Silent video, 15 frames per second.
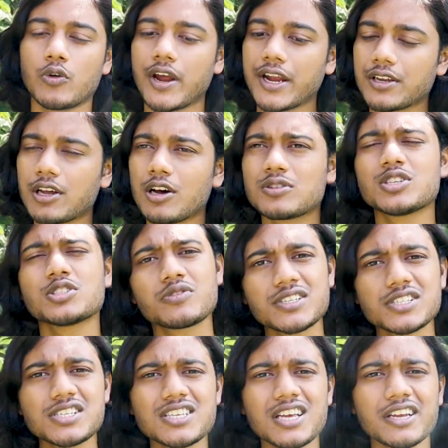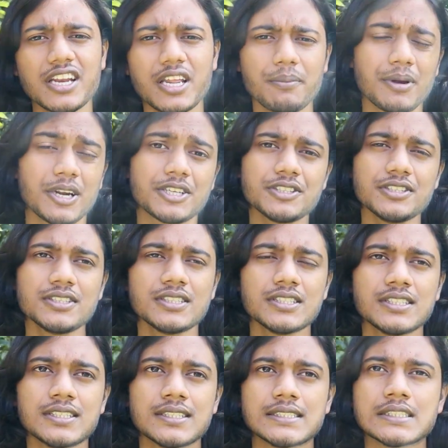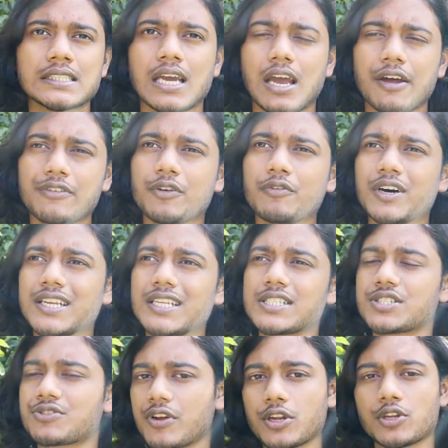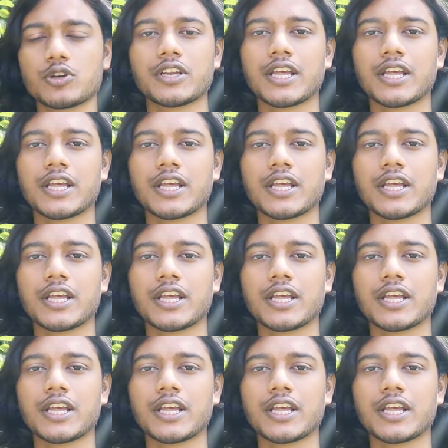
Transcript: Right now, situations are getting better. Everyone is trying to